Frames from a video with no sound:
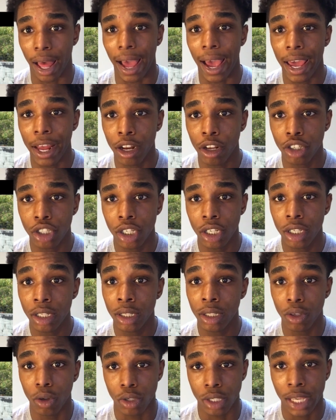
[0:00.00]
energy,
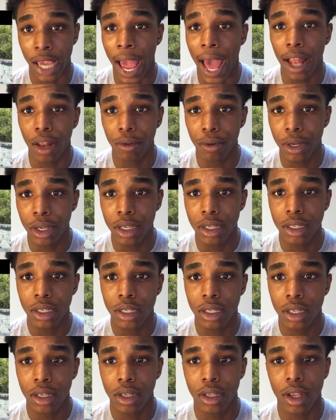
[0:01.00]
those calories,
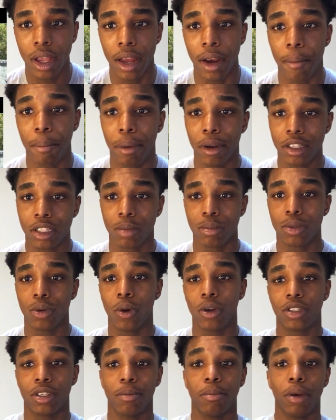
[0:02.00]
and it puts them
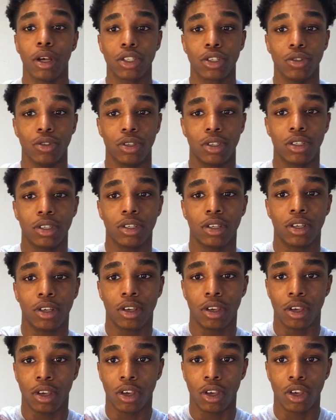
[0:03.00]
towards your muscles.
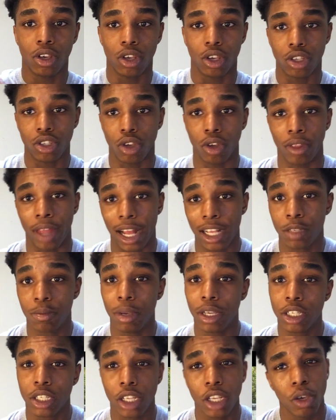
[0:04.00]
So that's
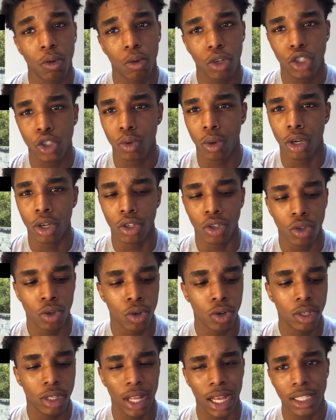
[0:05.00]
basically what you want to
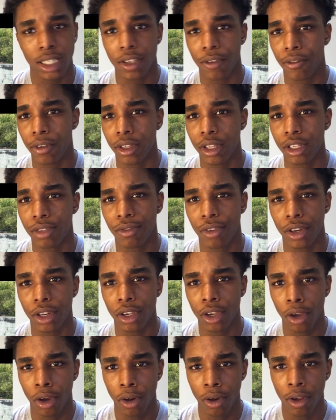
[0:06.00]
do. That's it for this
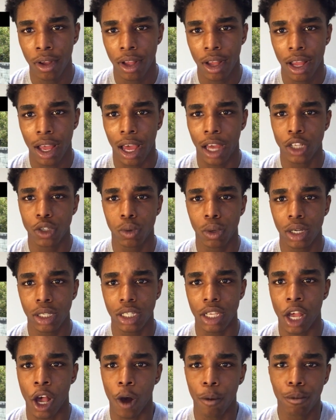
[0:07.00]
video. I just wanted
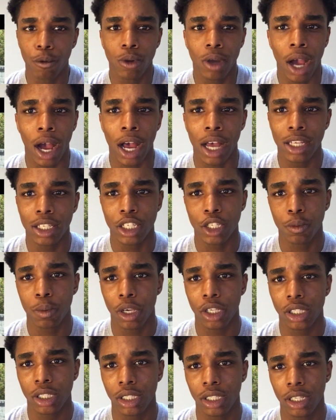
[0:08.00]
to help you guys,
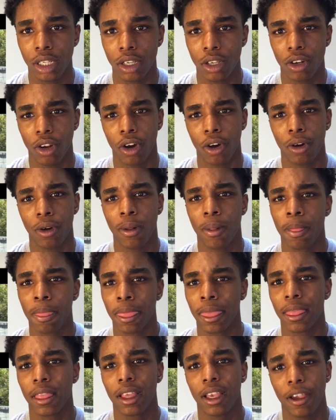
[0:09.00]
especially,
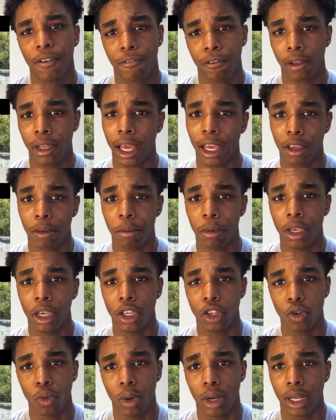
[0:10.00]
if you're like me and
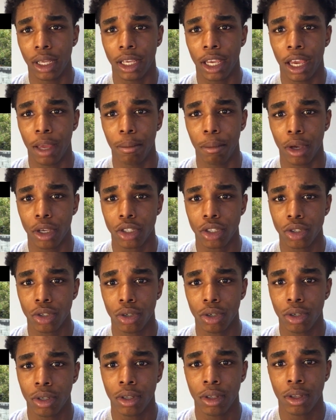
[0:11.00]
you want to gain
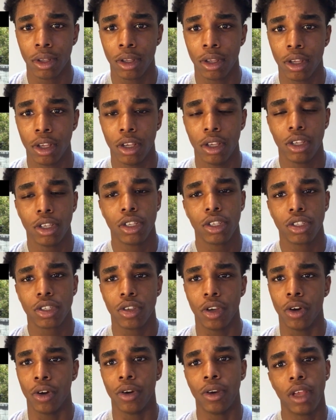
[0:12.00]
muscle.
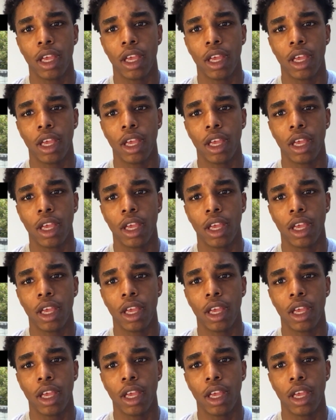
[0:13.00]
So